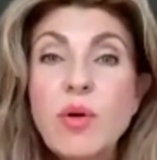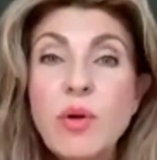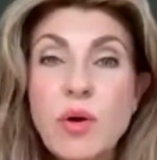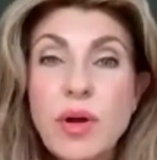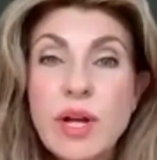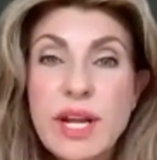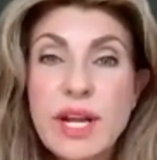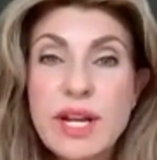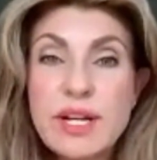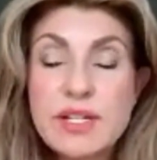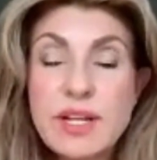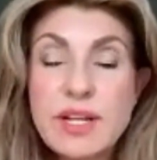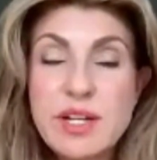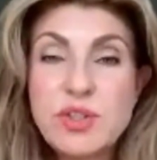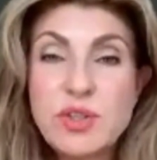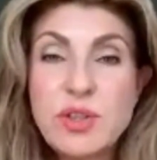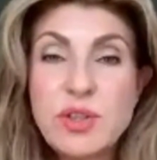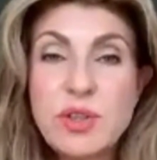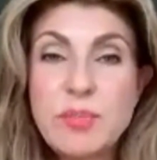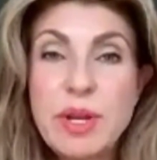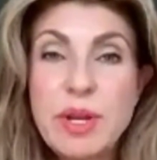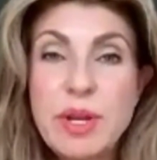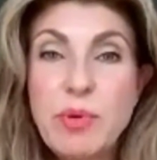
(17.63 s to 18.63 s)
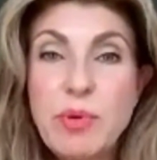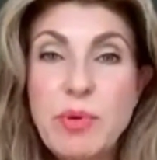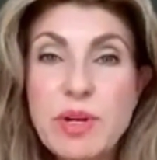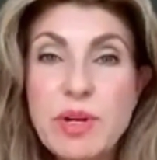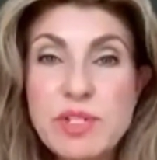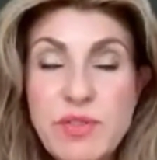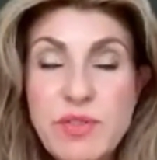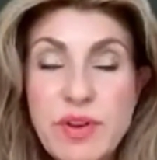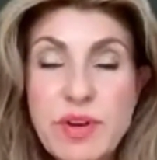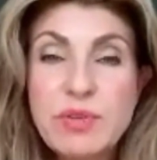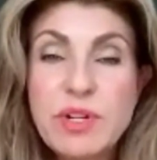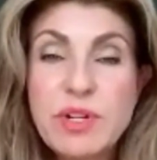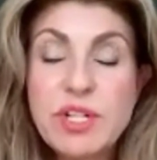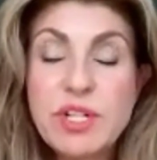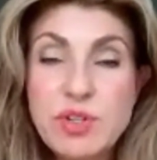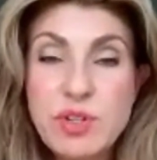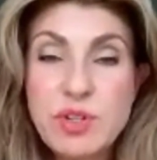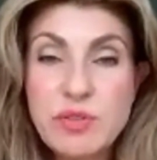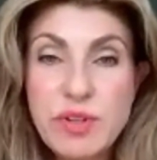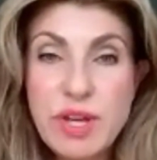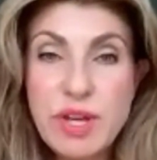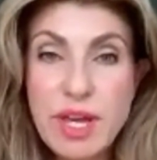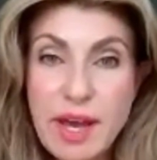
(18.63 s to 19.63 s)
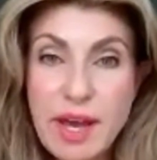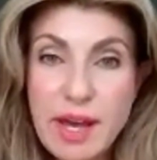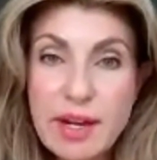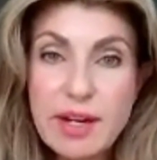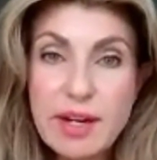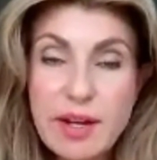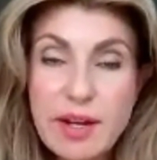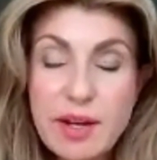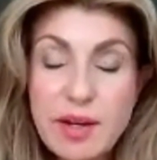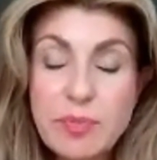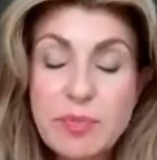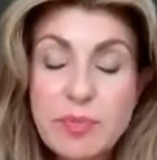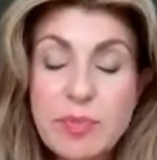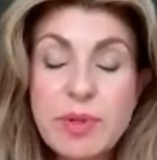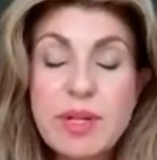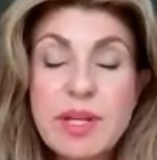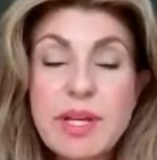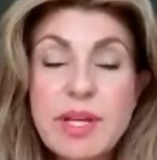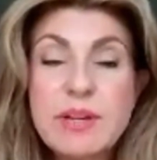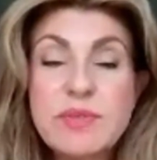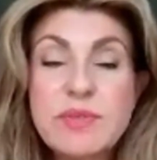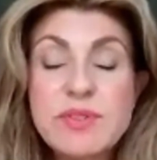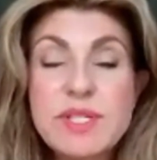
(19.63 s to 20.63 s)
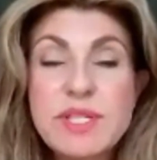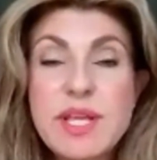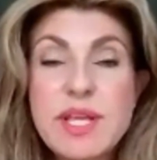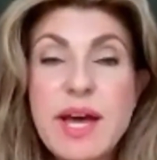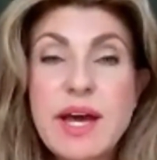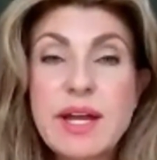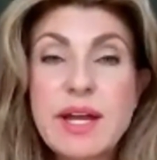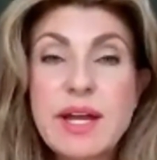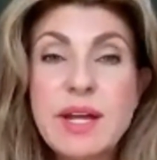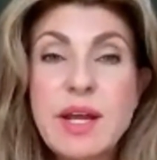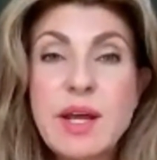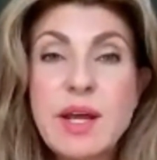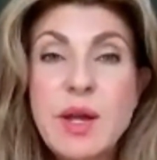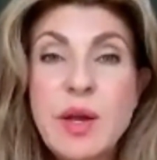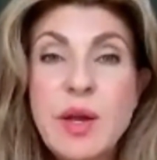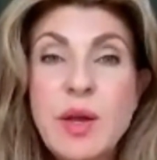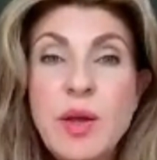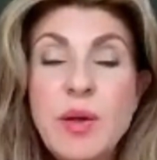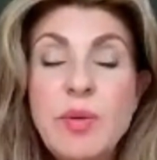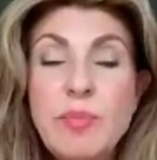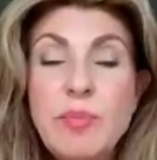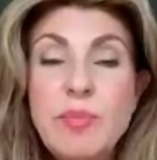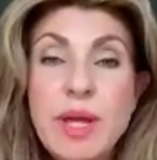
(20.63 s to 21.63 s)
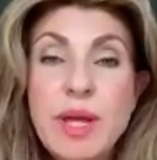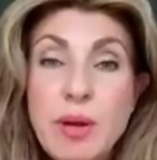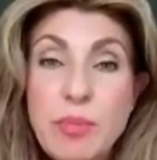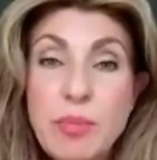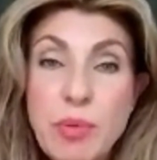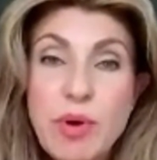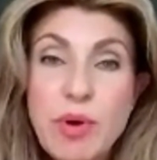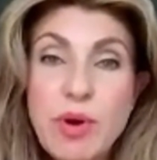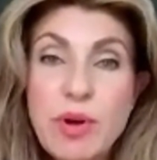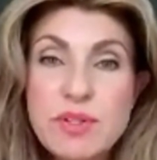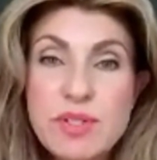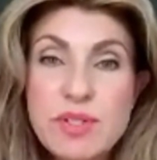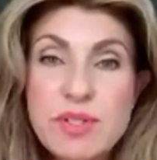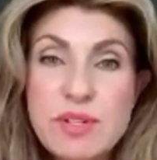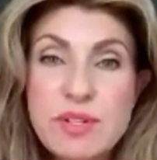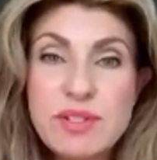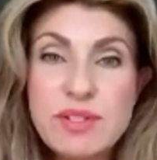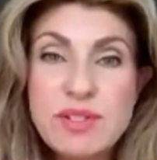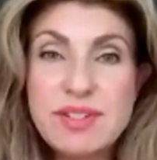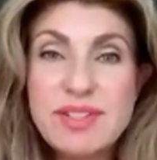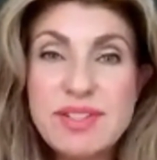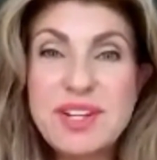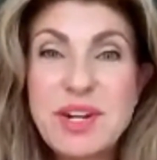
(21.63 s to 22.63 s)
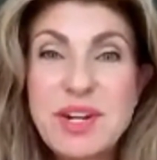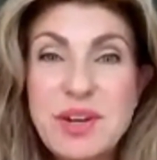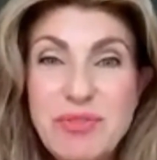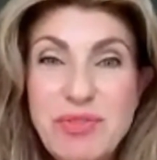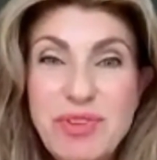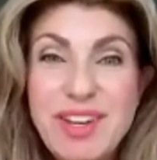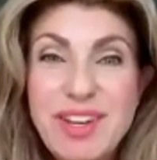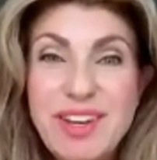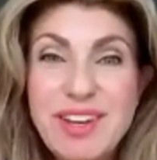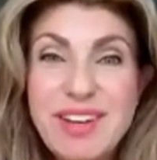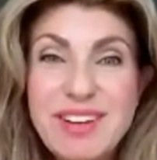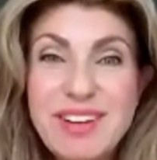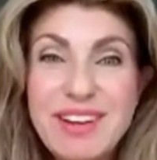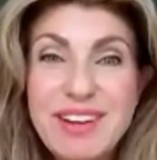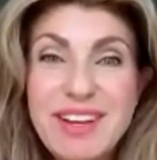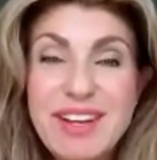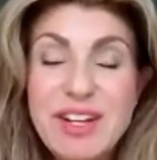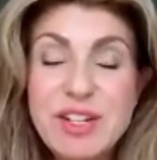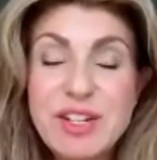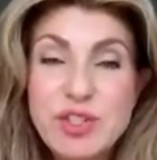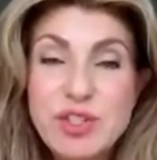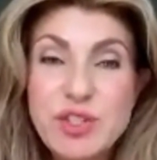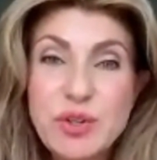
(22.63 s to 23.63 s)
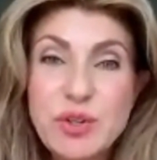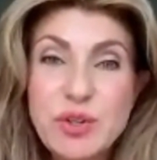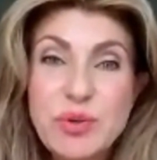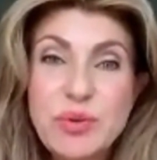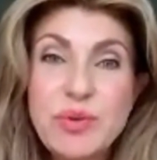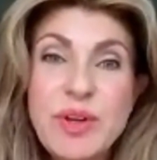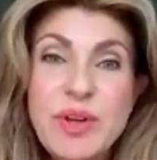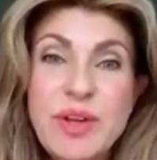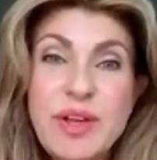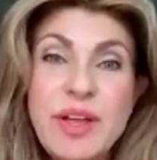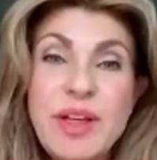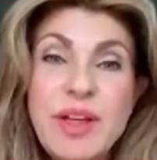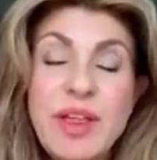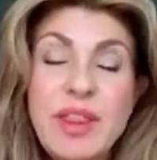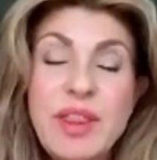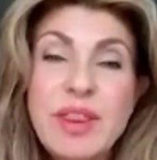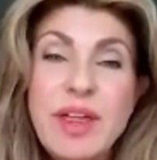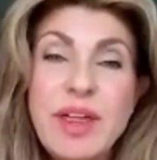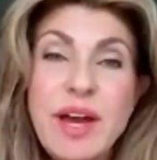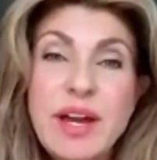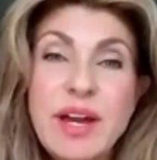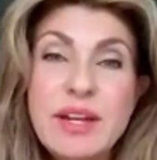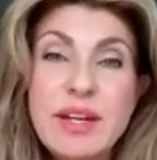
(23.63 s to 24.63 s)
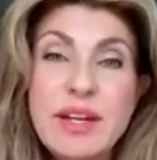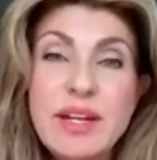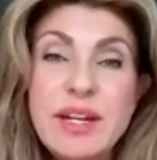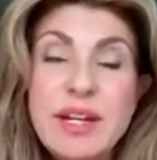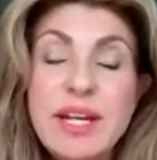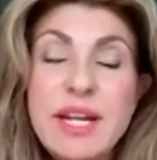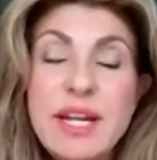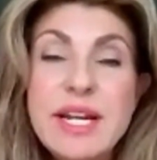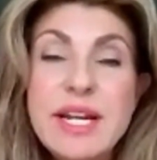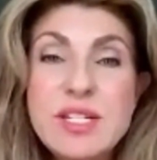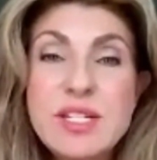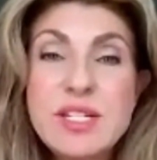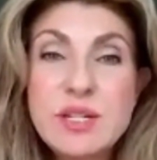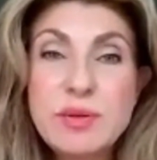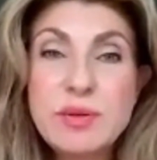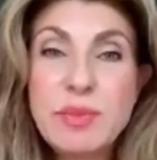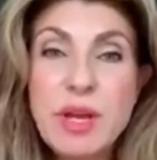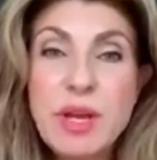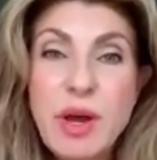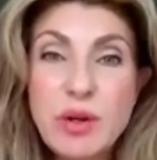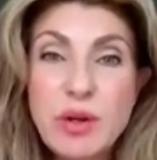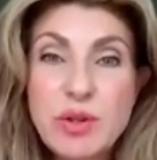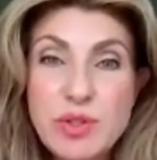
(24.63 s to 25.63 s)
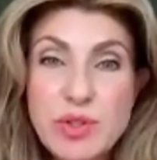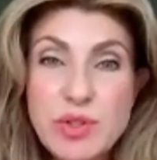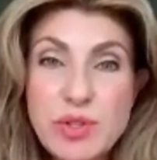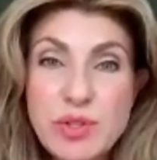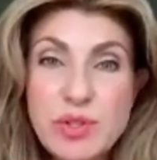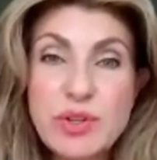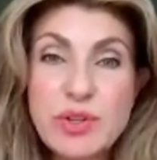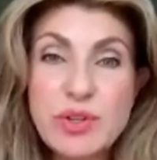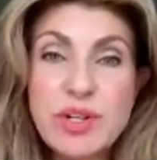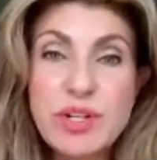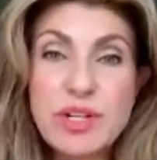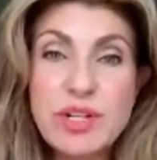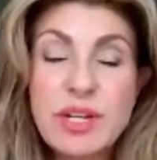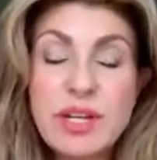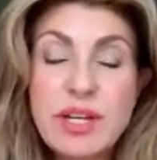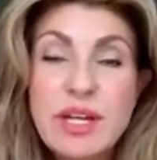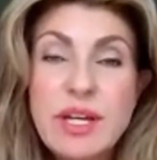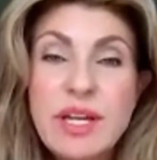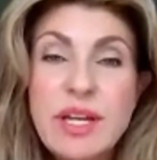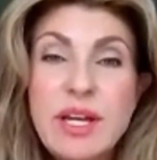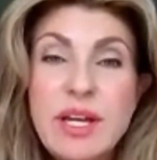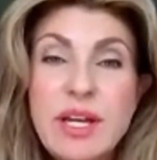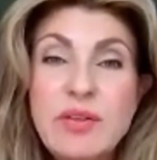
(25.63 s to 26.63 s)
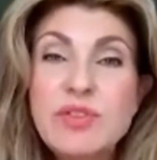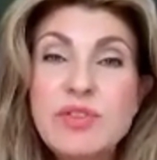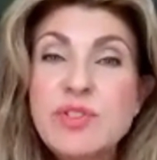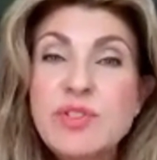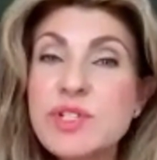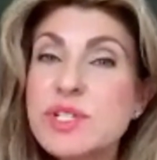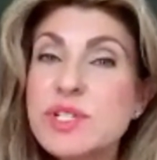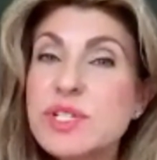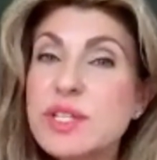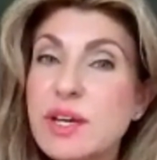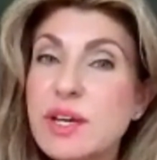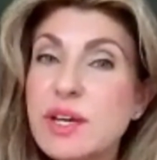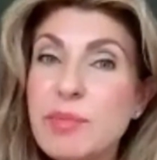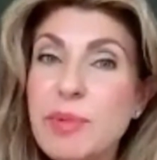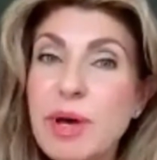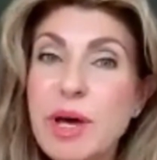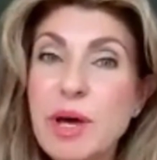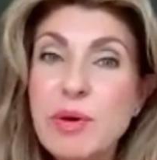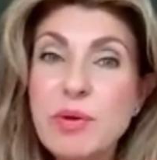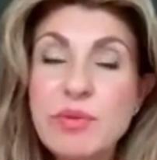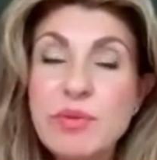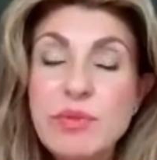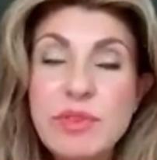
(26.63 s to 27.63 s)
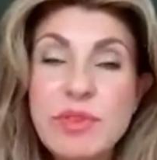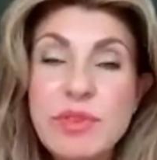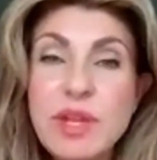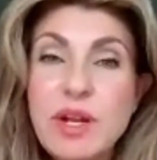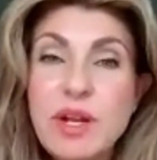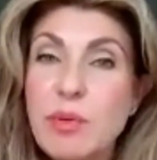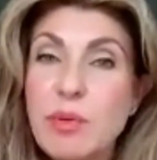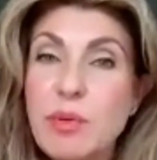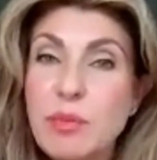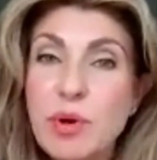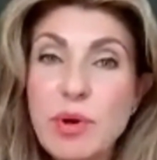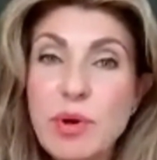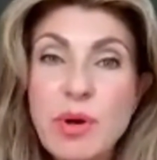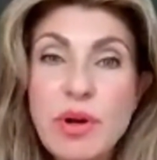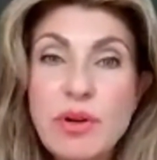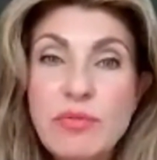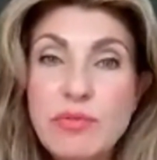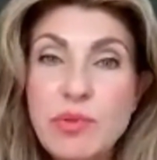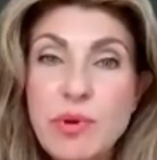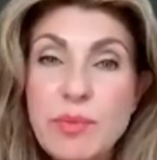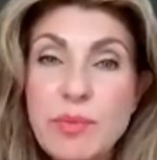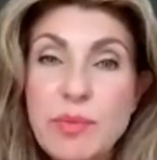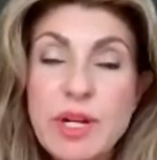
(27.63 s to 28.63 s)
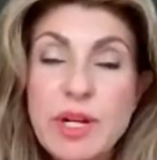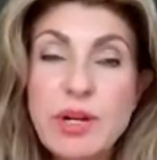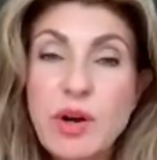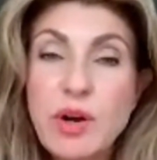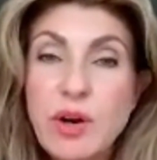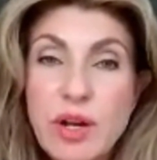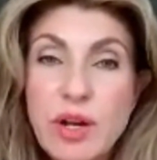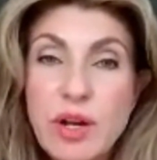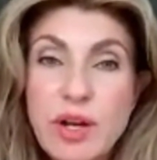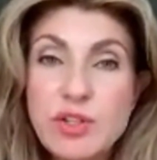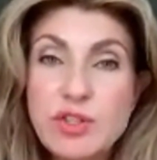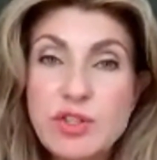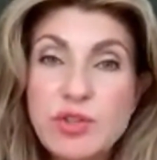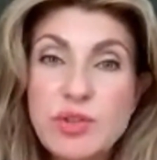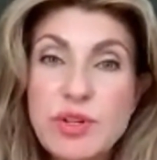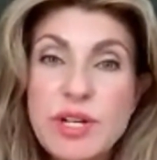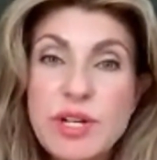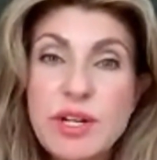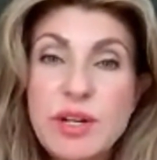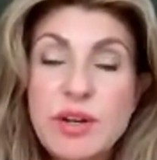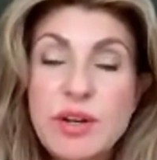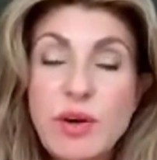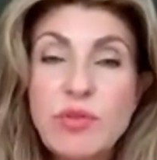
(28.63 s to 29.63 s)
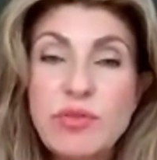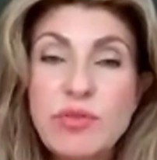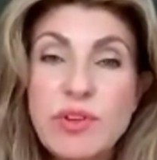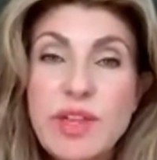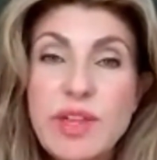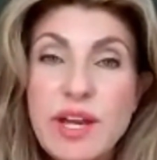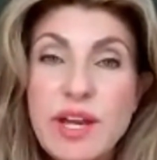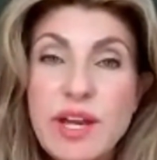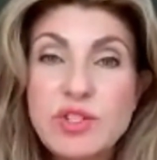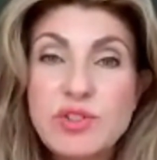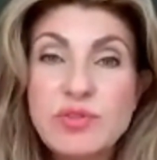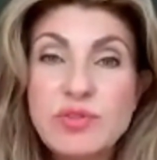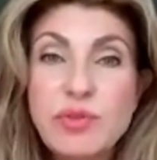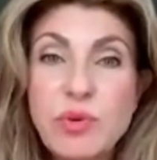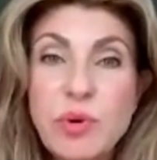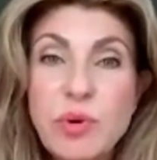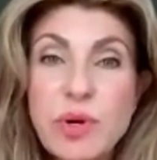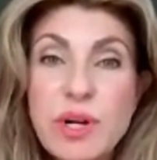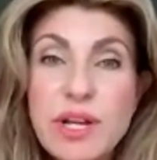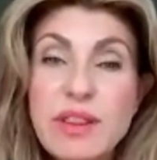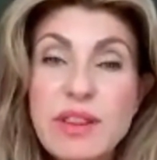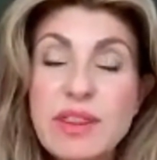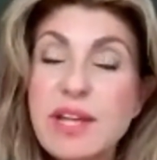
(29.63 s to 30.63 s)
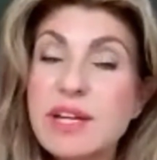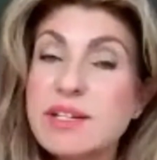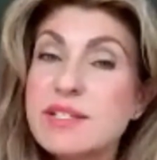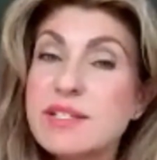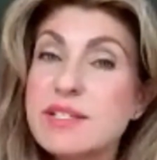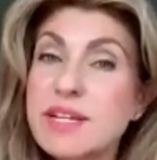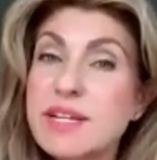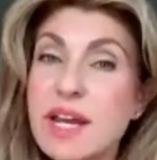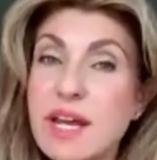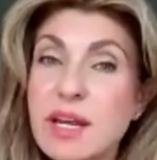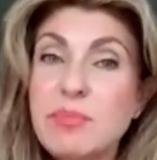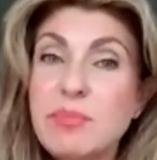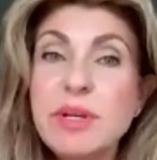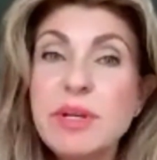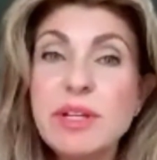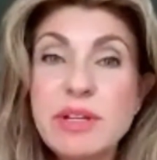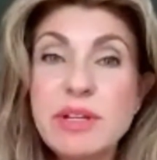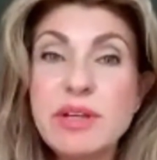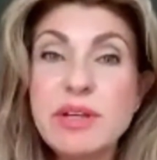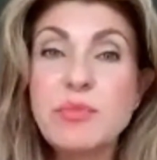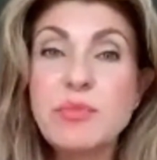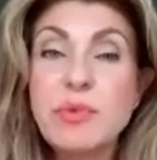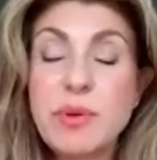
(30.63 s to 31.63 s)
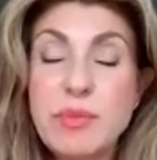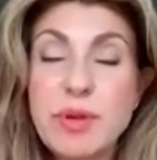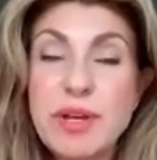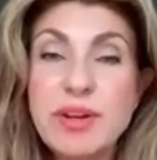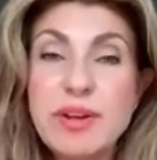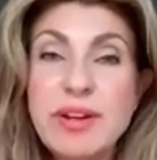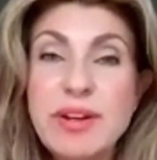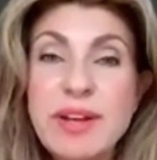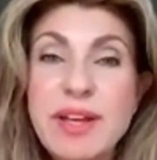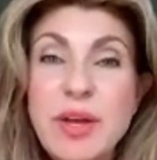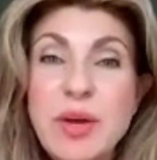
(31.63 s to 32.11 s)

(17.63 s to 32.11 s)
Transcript: organization, the Menopause Foundation of Canada, believes that menopause is a significant issue that needs to be understood. If you just think about the number of women in our country over the age of 40, that's 10 million women.